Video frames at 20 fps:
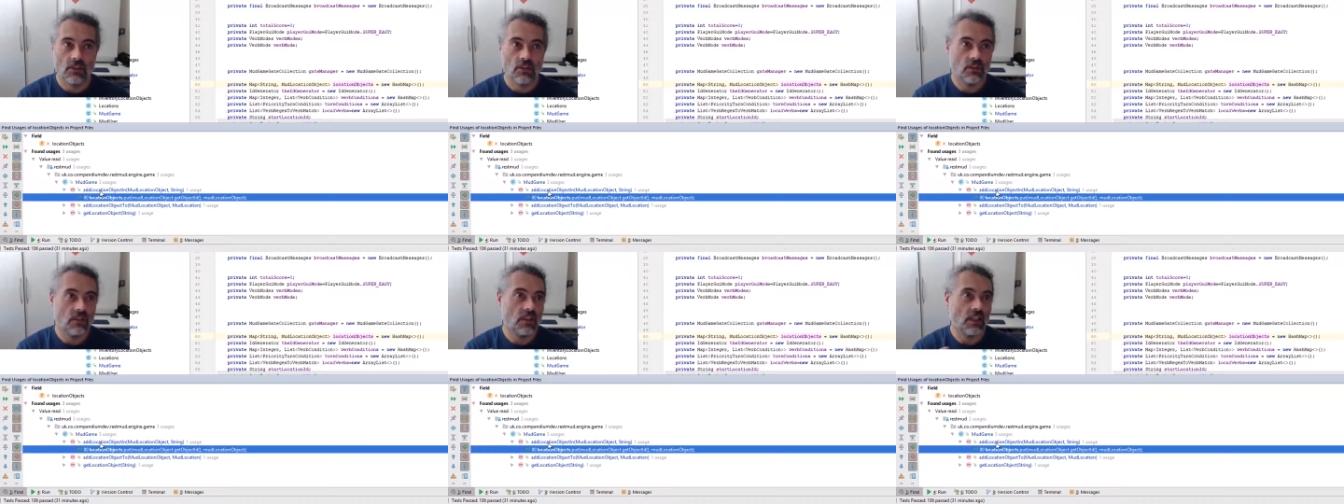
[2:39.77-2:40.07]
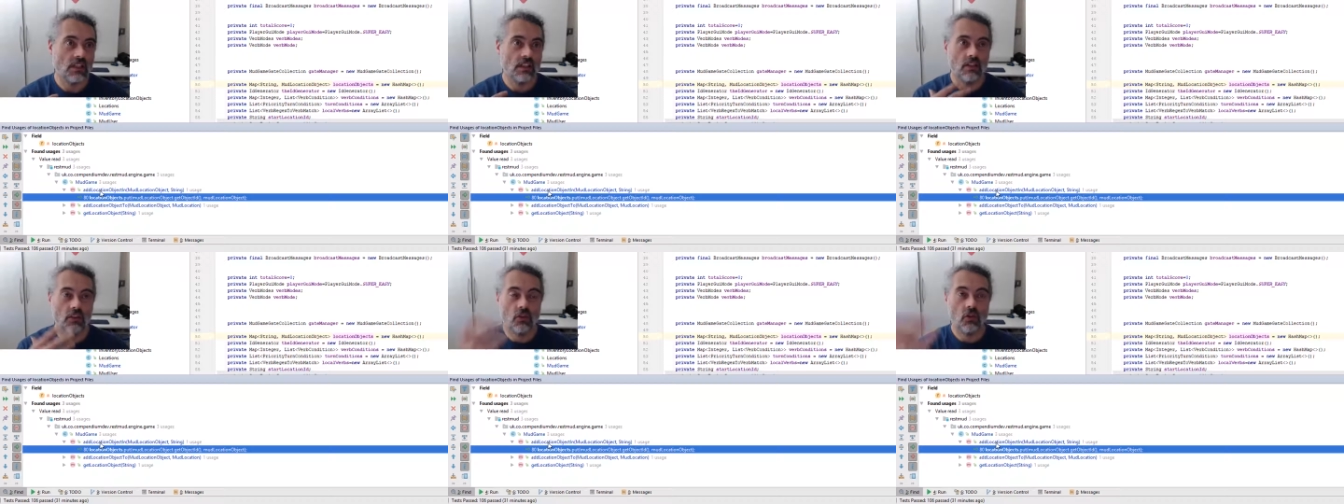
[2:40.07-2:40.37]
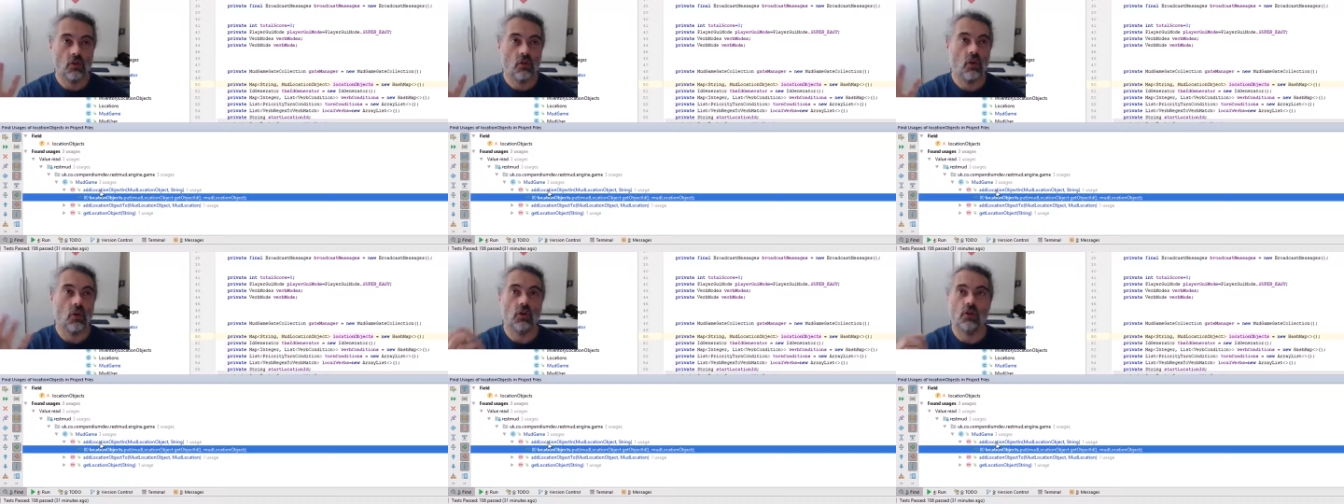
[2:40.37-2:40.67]
So like
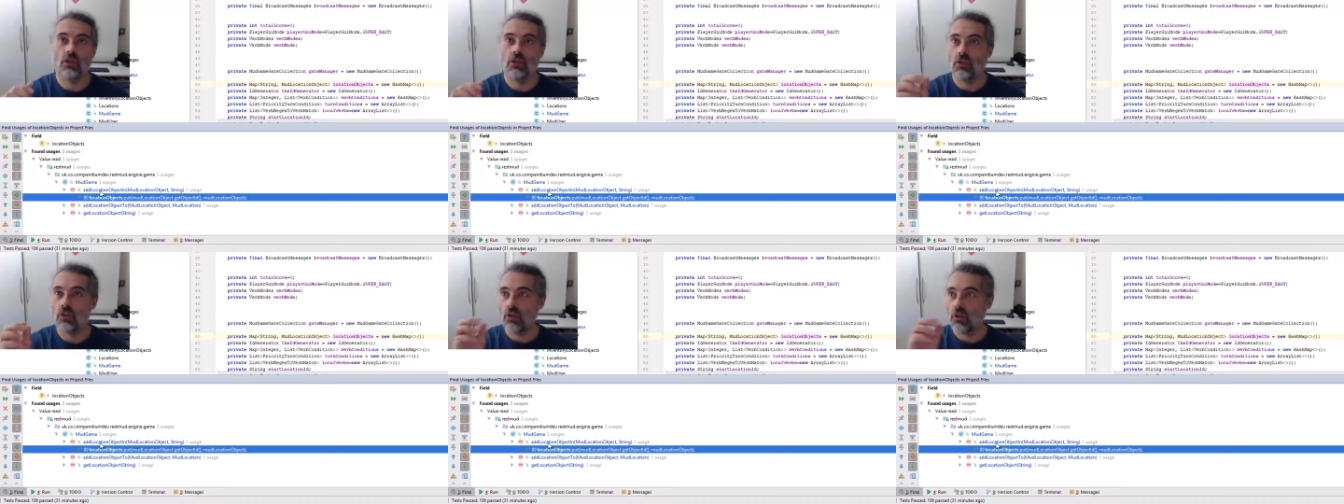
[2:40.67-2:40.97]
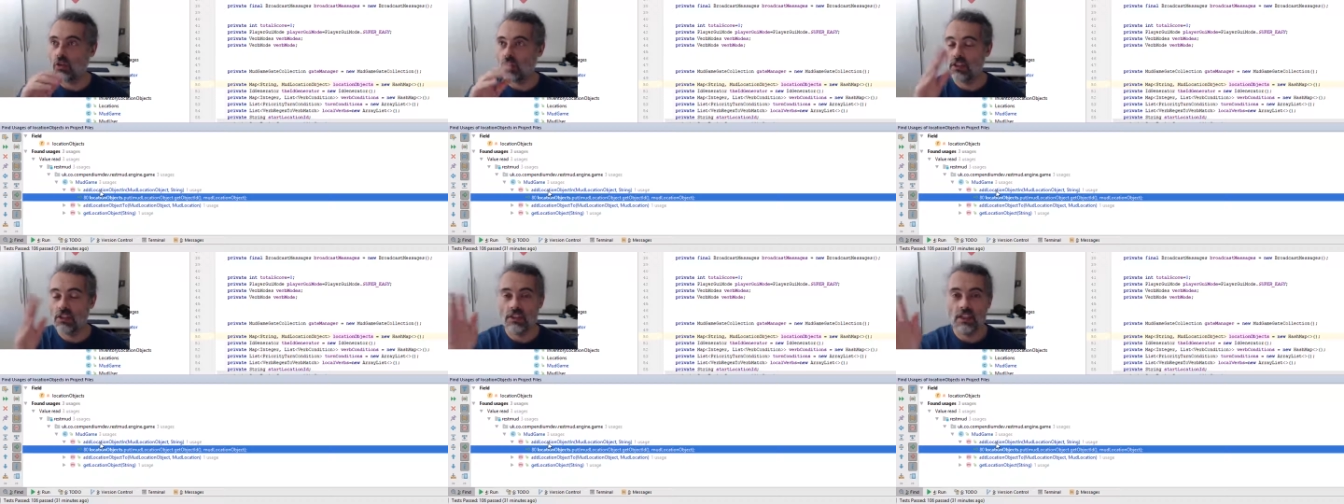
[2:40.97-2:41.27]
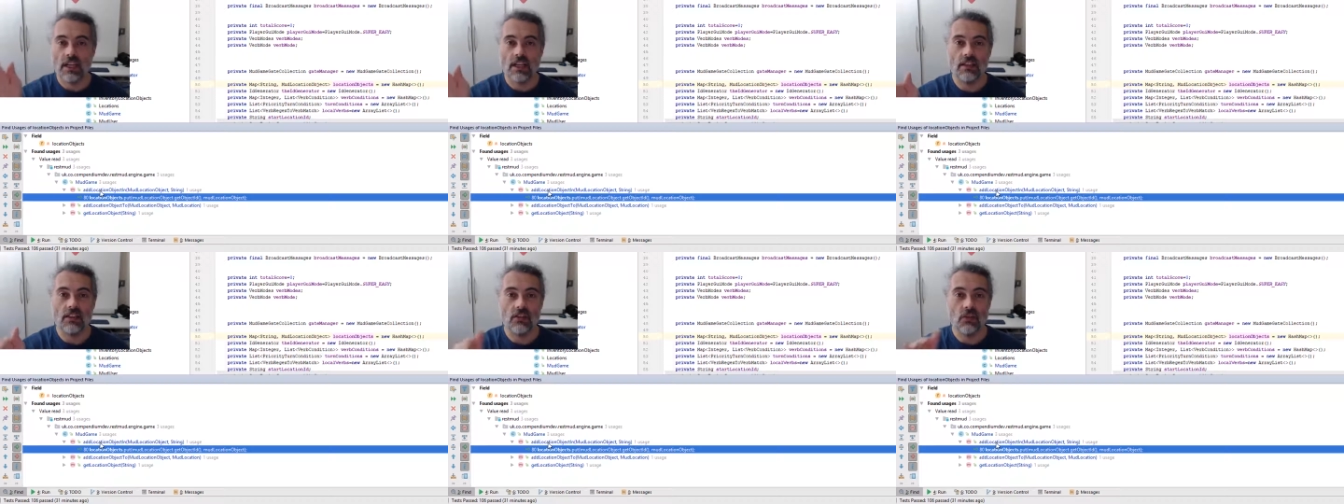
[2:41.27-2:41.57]
clocks or
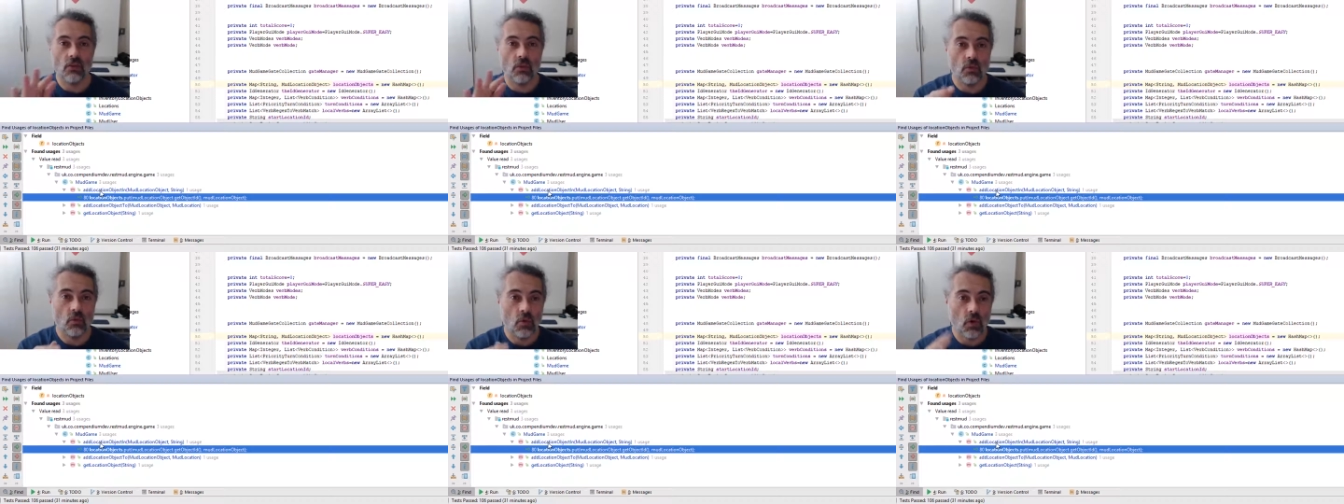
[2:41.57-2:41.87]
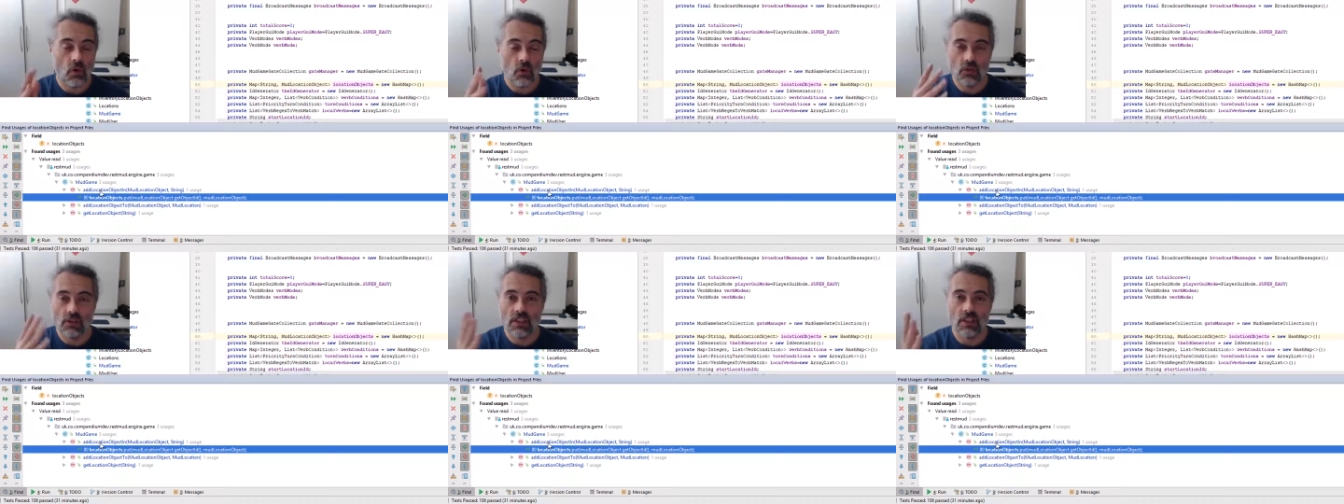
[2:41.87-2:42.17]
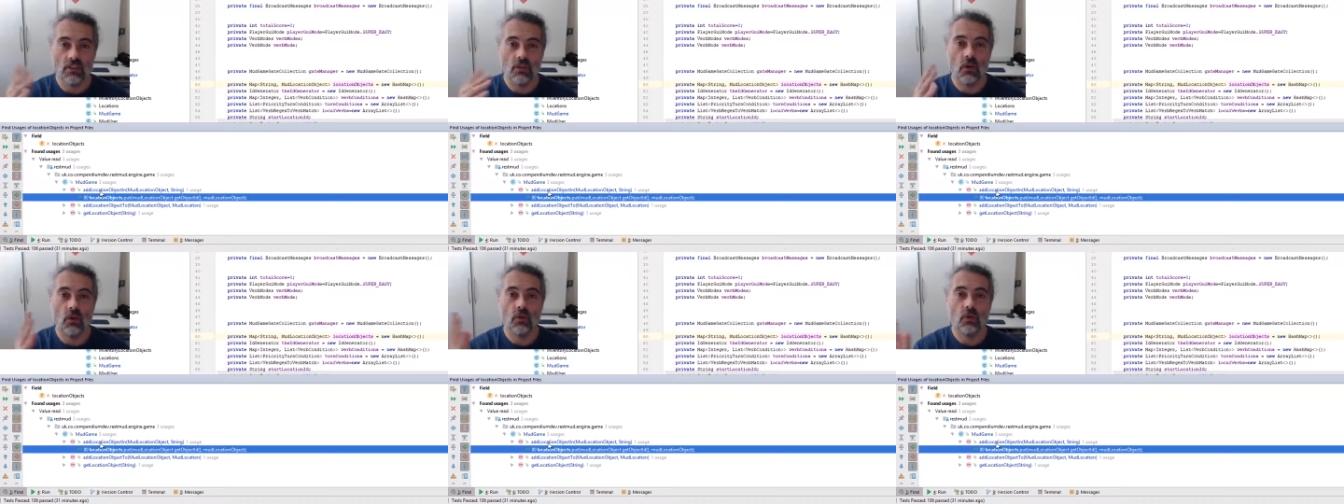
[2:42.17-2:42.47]
signs on walls,
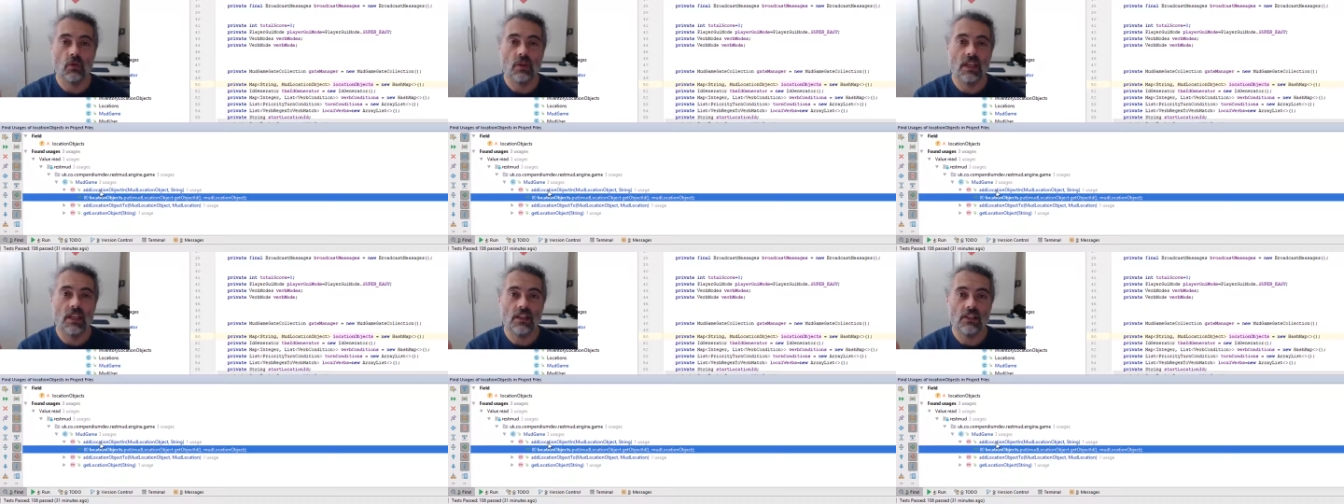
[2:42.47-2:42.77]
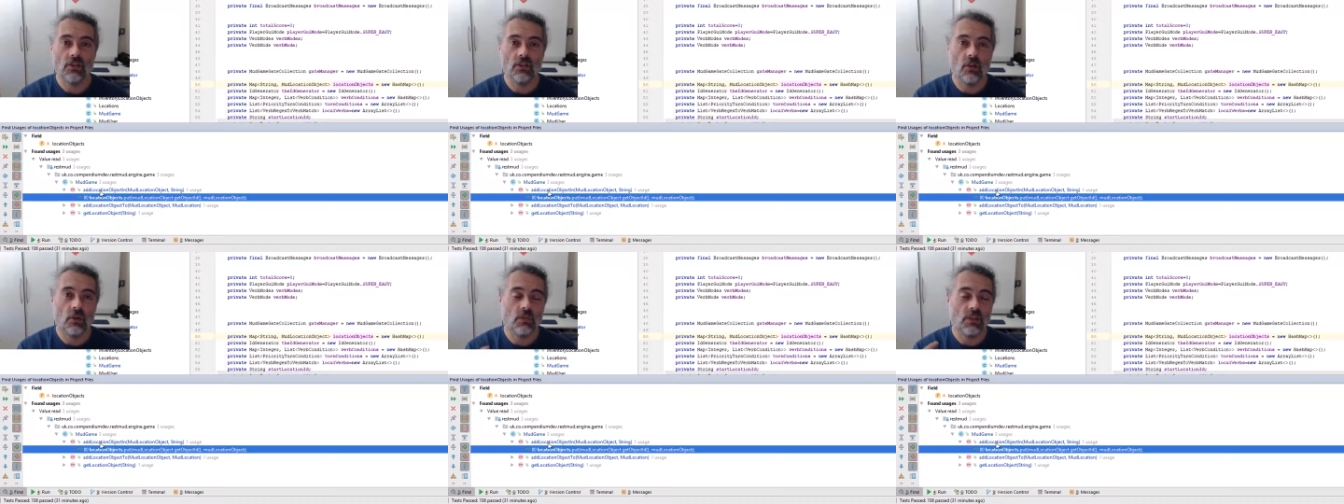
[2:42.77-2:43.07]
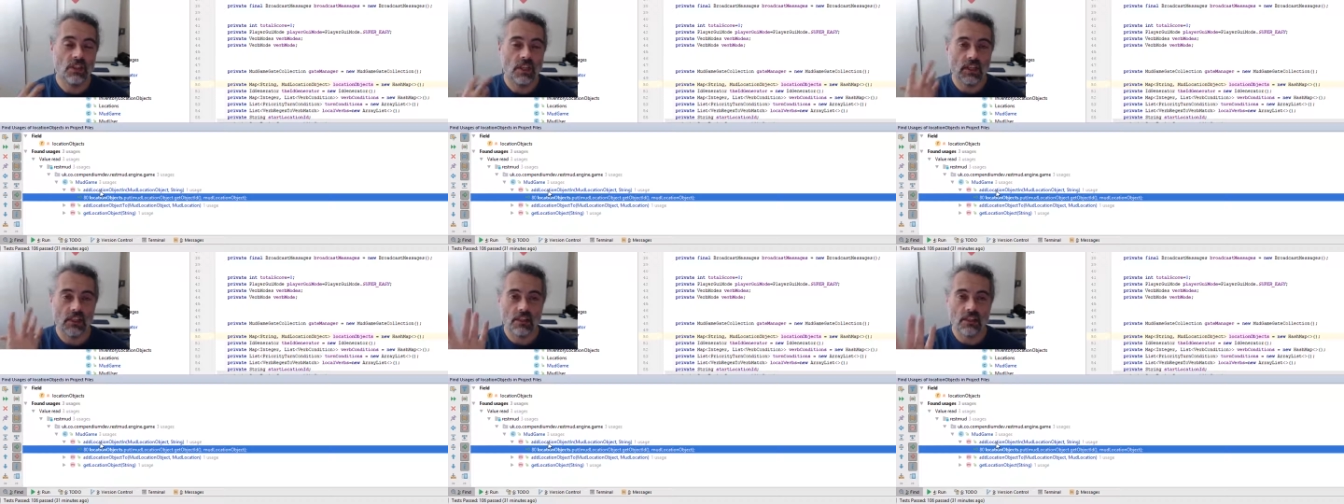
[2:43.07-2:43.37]
they're all location
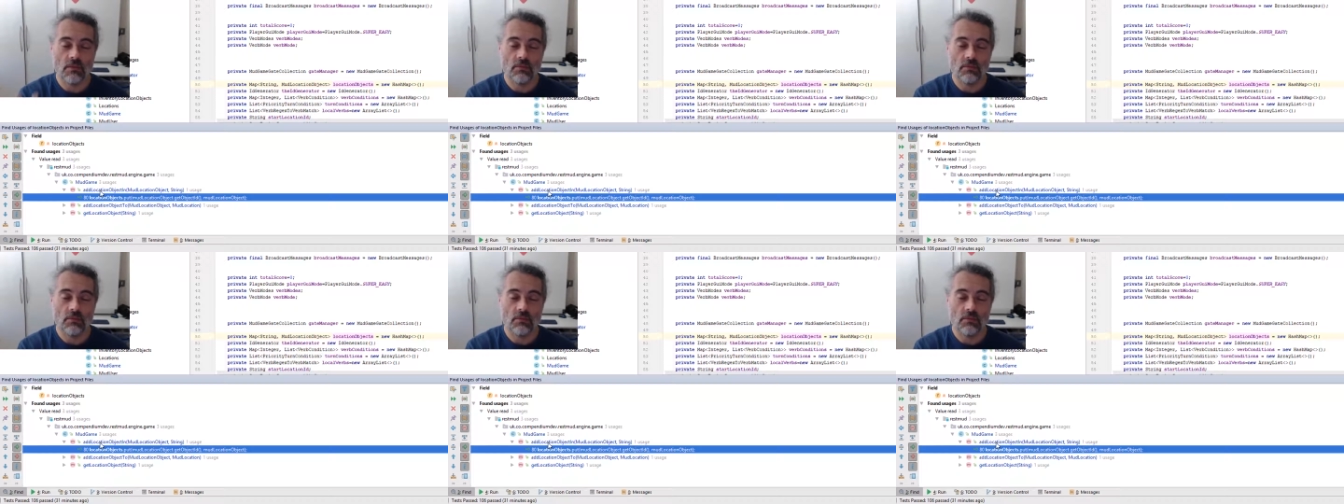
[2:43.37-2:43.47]
objects.